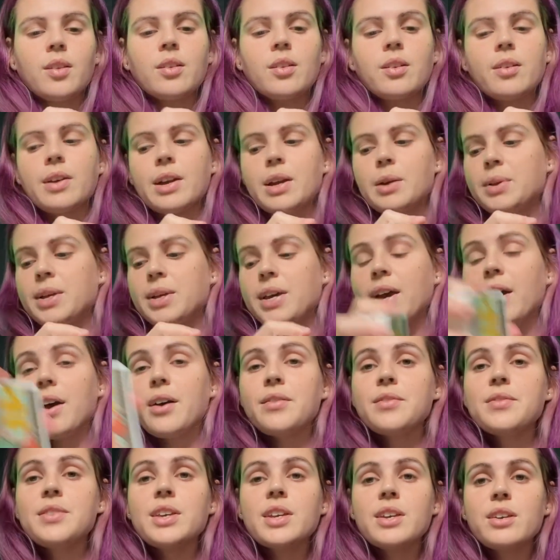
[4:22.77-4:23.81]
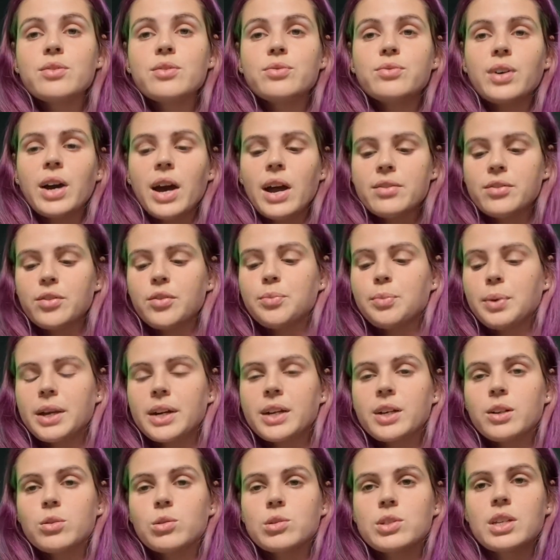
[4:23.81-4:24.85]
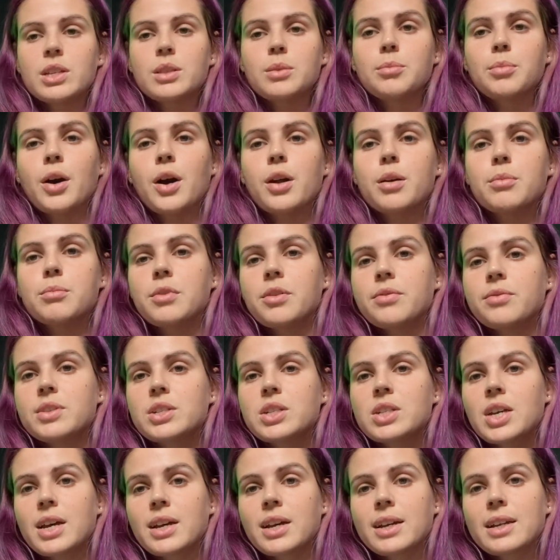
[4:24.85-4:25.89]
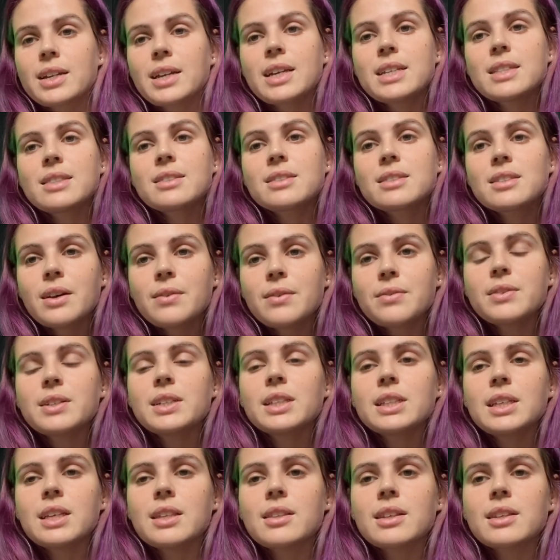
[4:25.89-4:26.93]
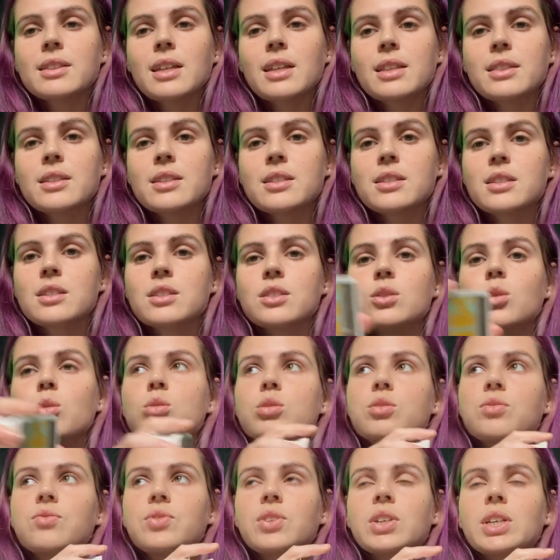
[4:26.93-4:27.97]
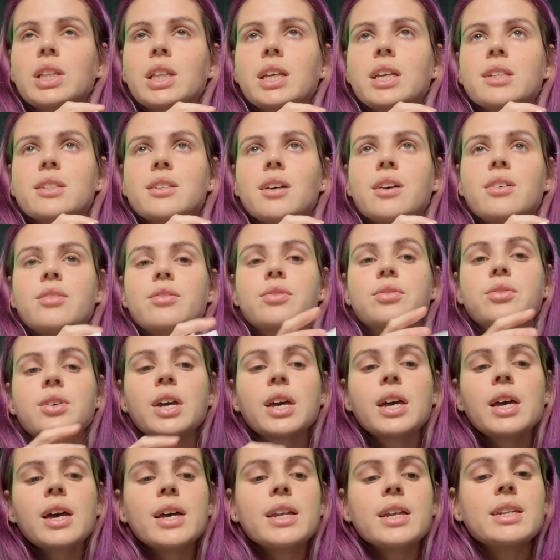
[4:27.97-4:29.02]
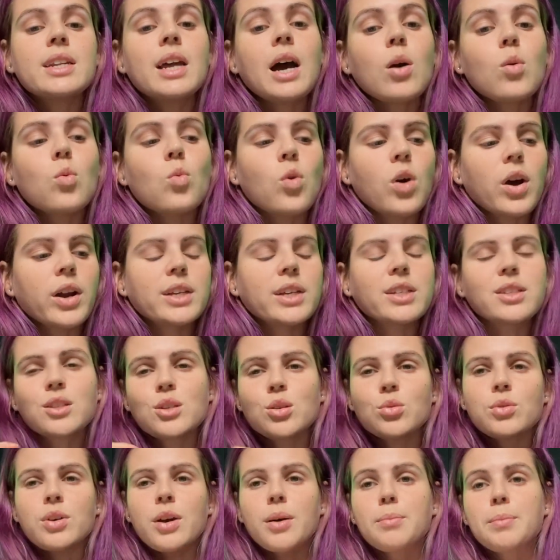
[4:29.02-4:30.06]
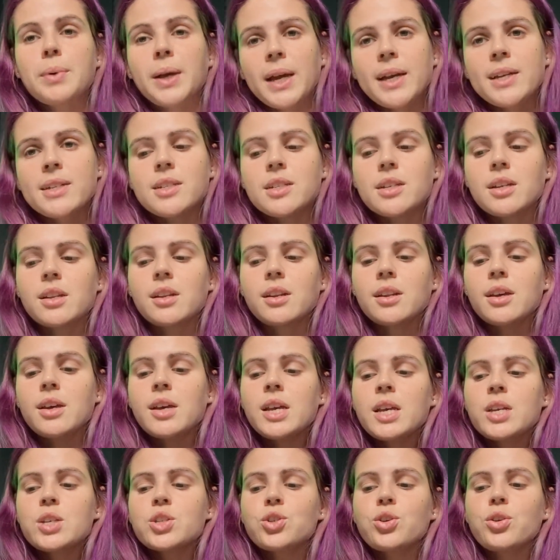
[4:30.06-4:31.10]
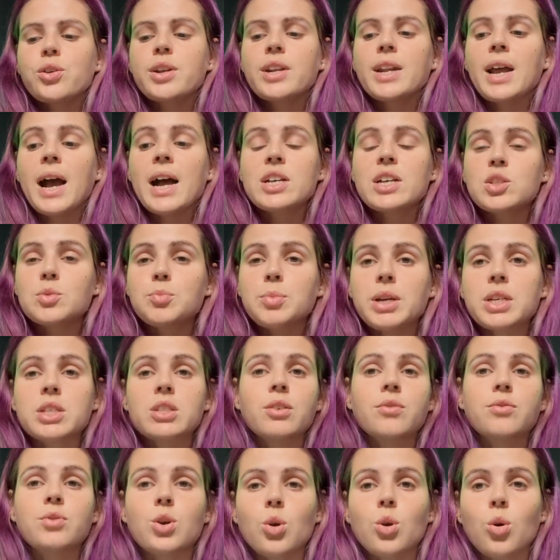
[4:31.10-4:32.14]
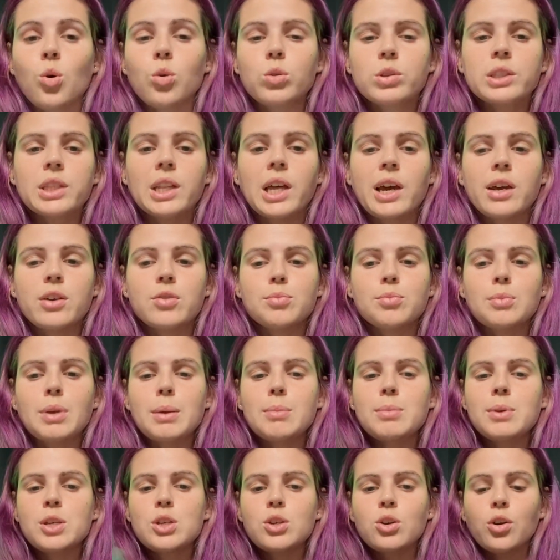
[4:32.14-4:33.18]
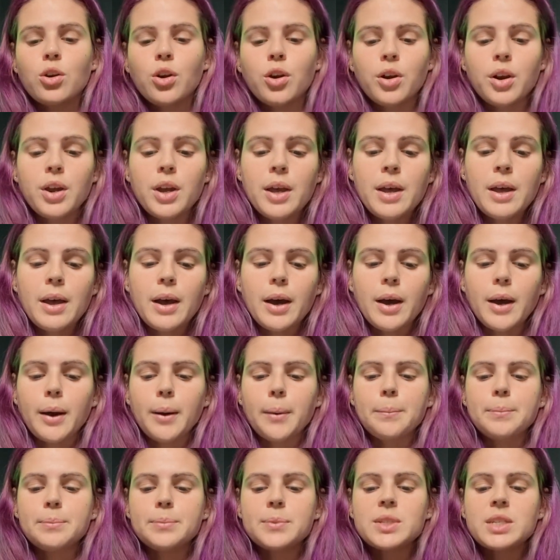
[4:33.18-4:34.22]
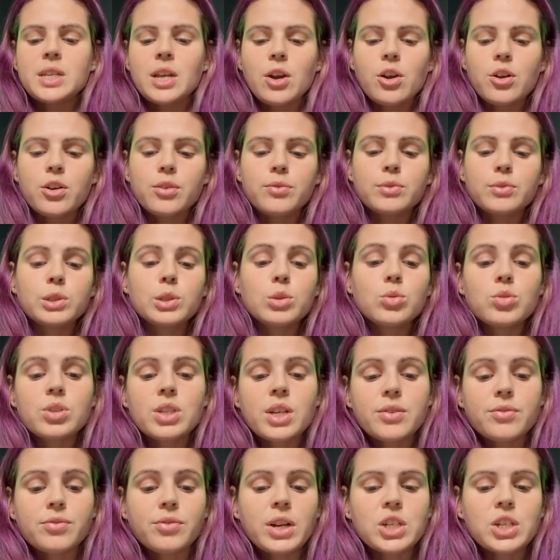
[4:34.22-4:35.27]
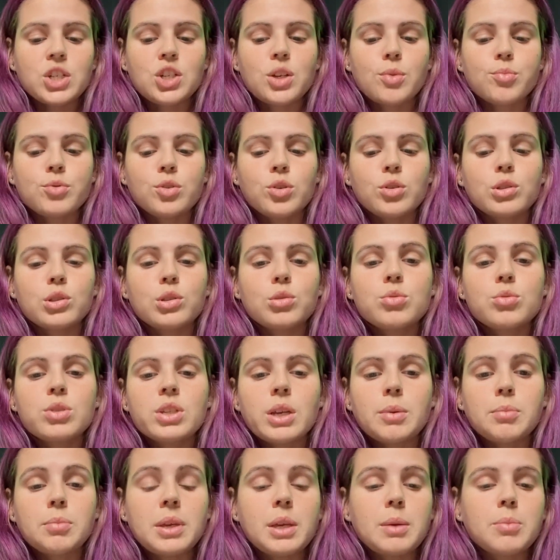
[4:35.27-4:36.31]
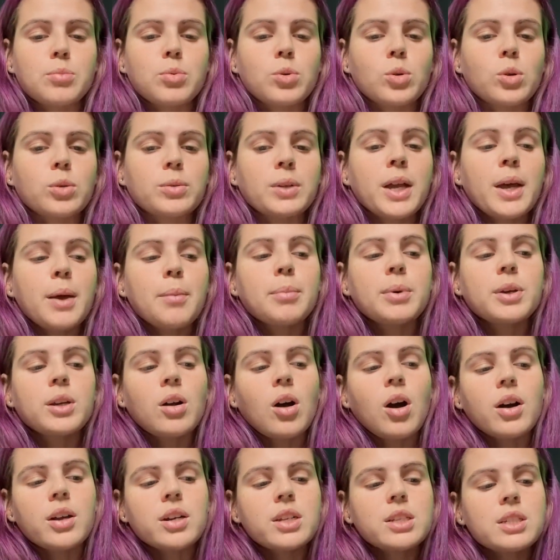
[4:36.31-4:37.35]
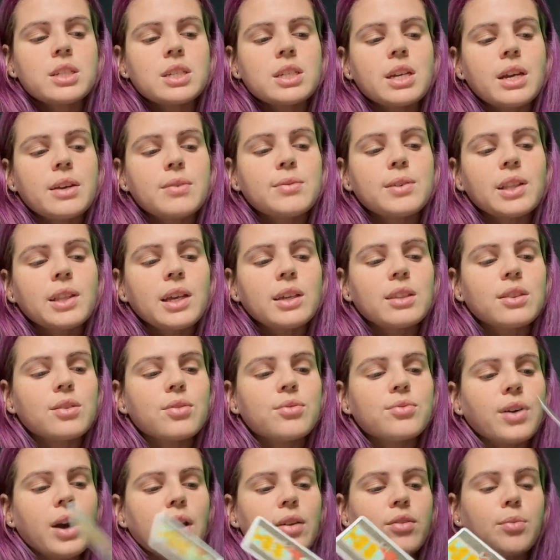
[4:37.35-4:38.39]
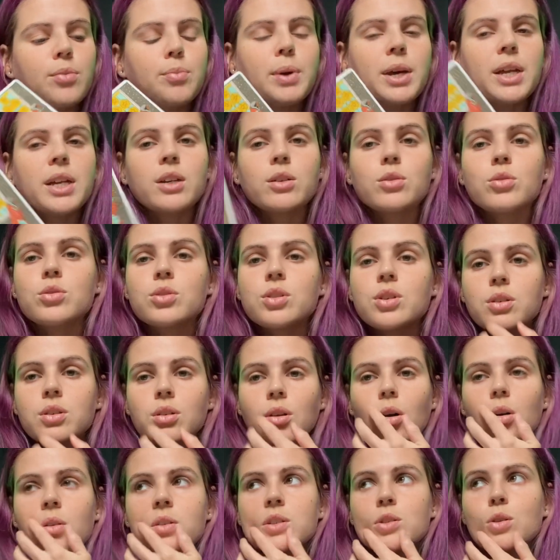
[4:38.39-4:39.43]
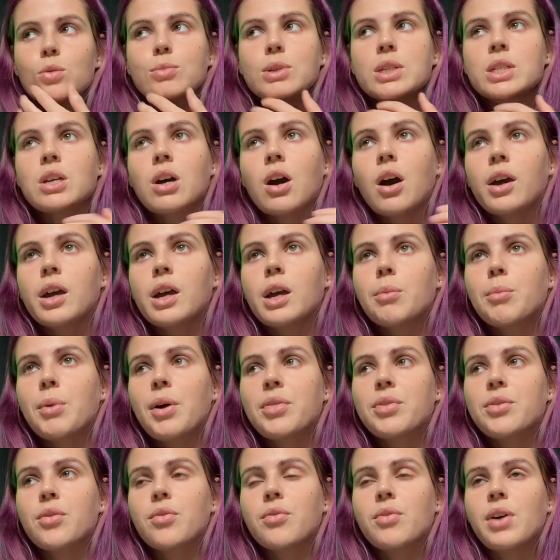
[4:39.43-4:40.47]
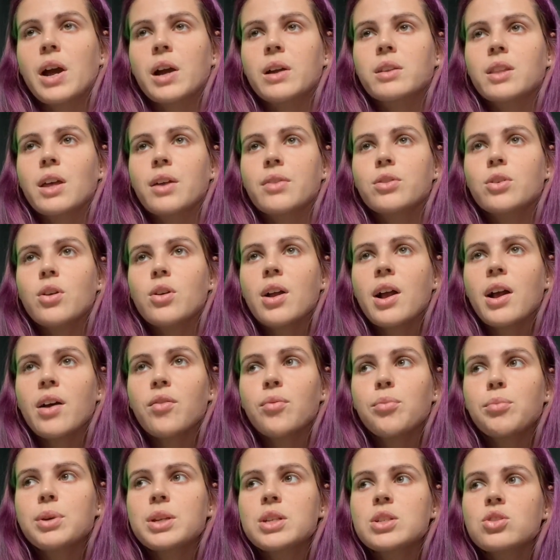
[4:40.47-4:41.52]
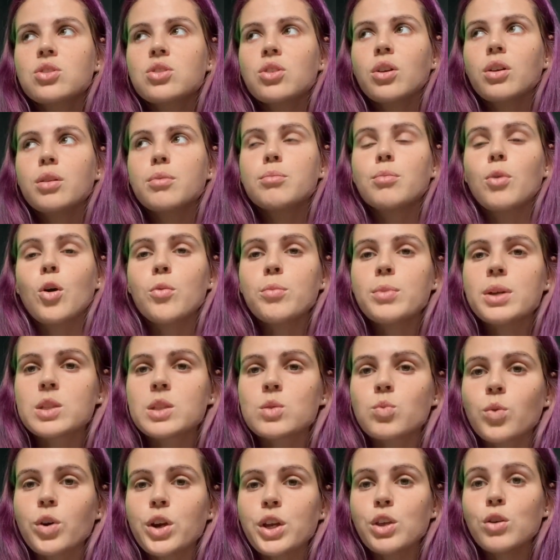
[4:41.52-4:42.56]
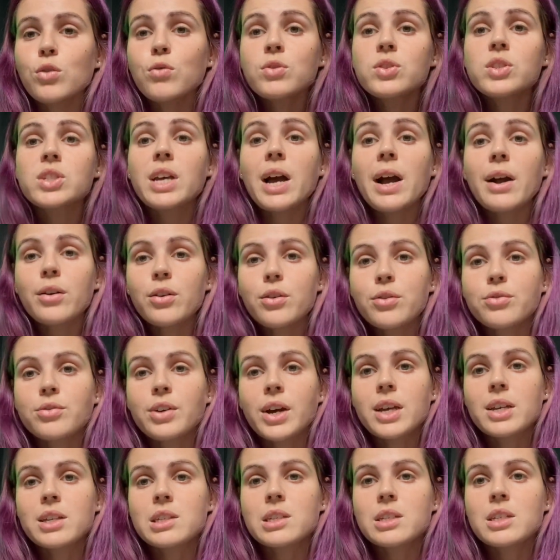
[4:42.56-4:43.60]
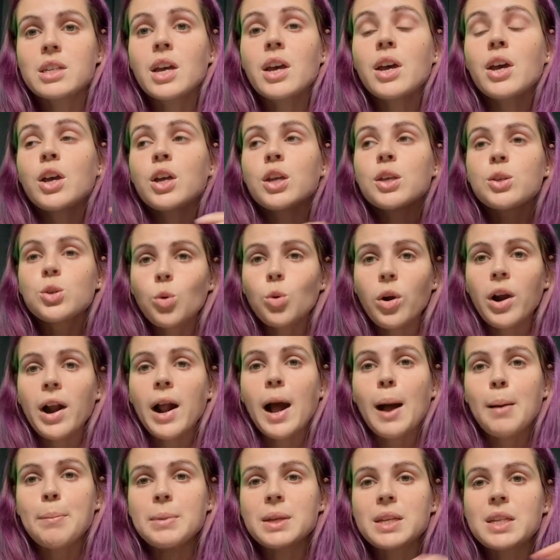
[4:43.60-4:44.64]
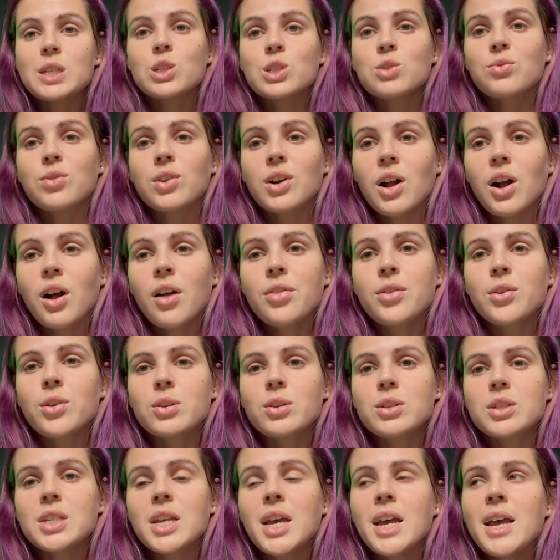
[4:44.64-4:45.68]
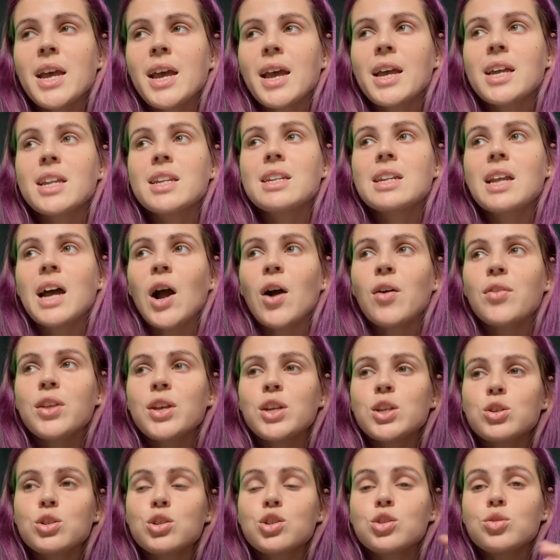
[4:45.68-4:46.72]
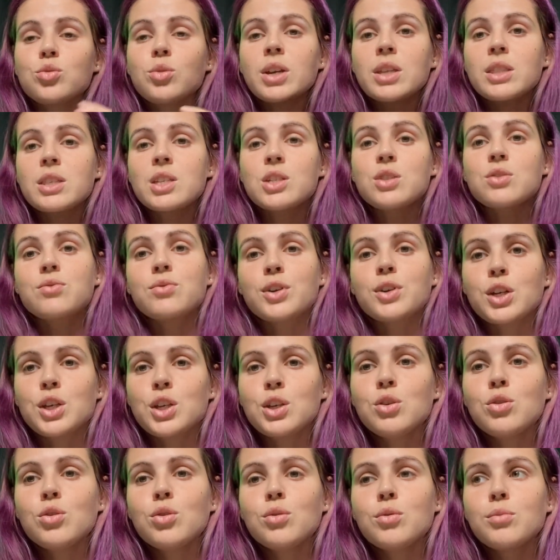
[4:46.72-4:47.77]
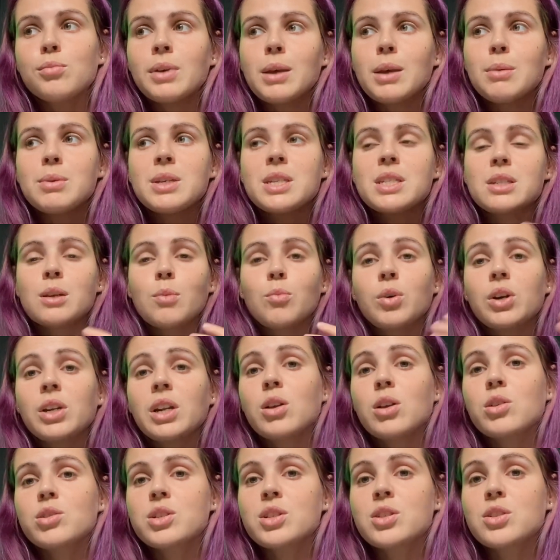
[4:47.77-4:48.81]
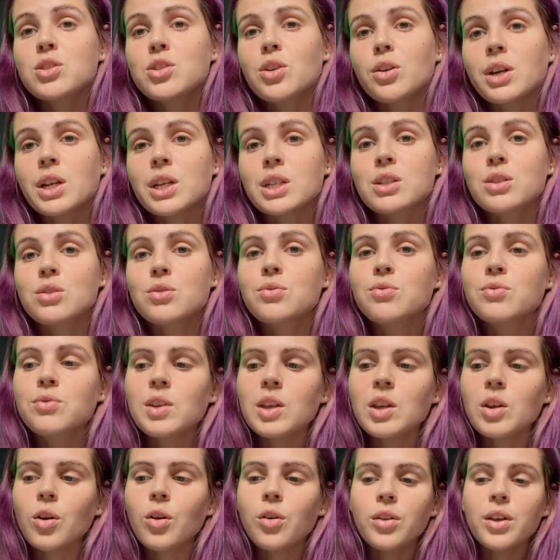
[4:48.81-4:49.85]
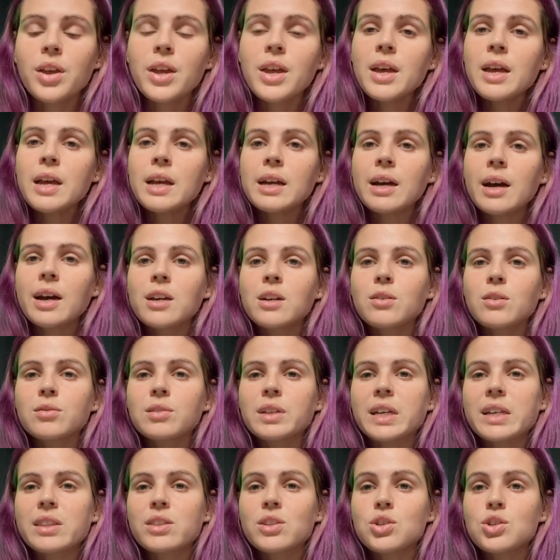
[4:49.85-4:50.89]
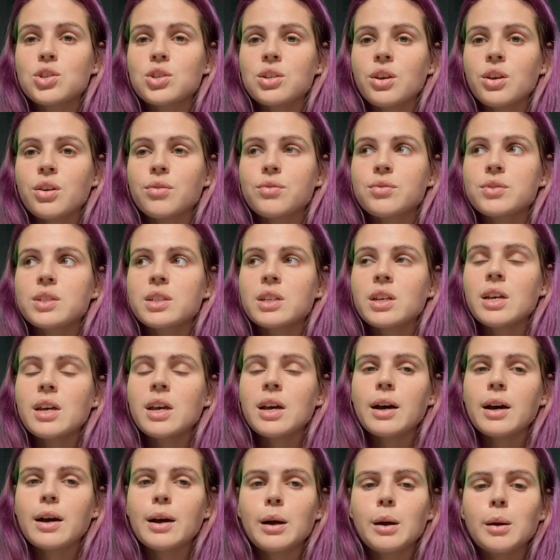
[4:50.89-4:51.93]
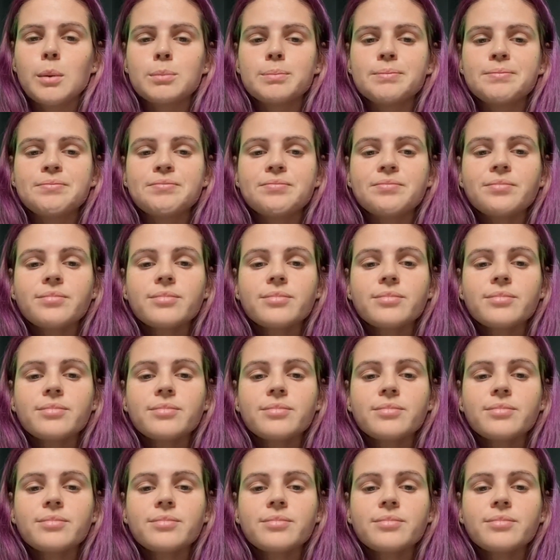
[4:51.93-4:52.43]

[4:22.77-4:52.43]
All right, we have the Five of Pentacles at the bottom of the deck, and I definitely think that this is those feelings of not wanting to abandon certain aspects of your old life. Maybe you're um, scared of losing friendships or losing people. But honestly, I feel like the Five of Pentacles could also be talking about the fact that there have been certain moments where you've sacrificed your happiness for others. And now that you're doing this for you, maybe someone else is starting to feel kind of like the shift. Um,